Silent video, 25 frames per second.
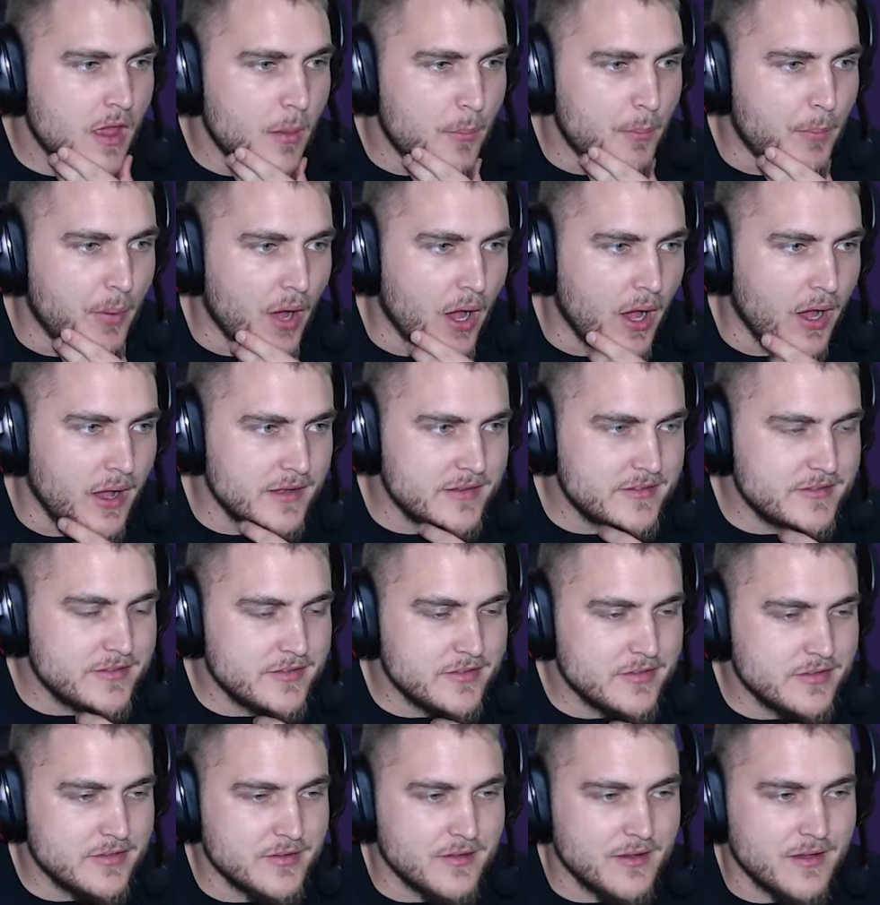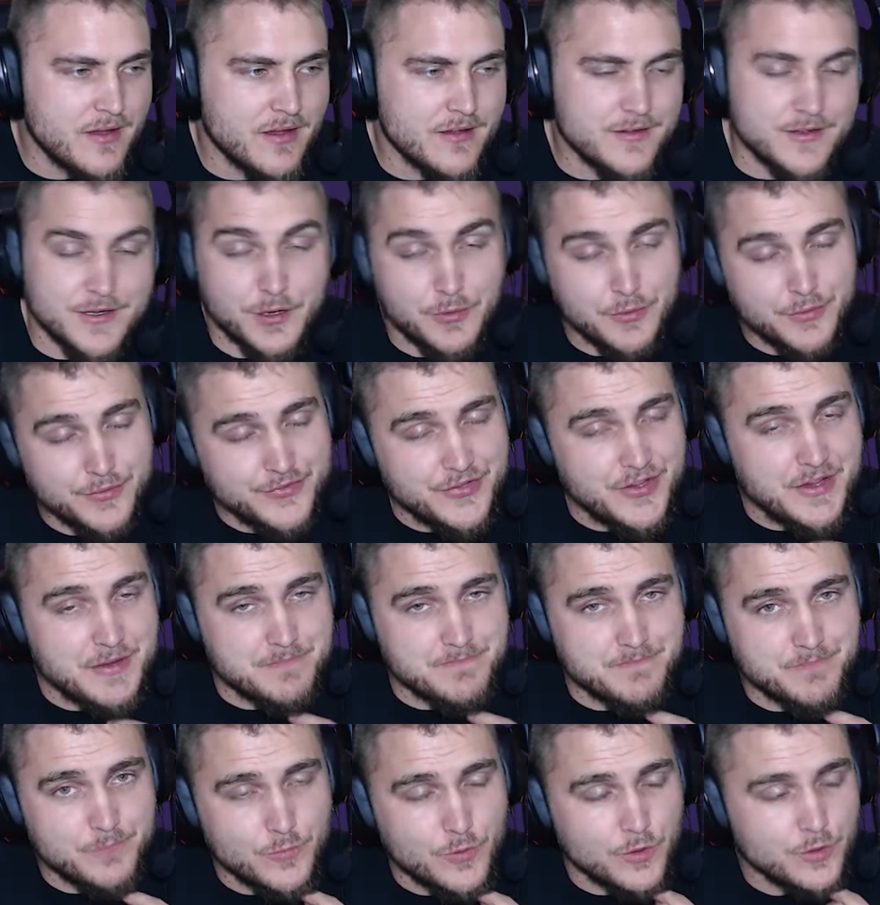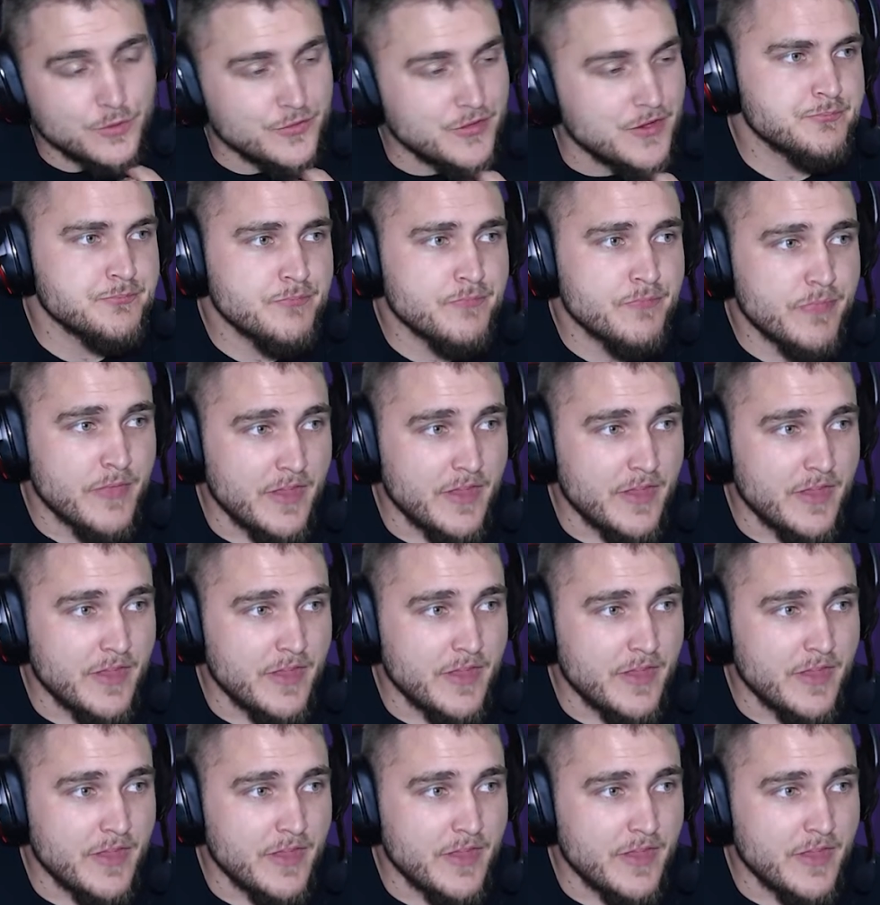But, you know, we'll see. We'll see.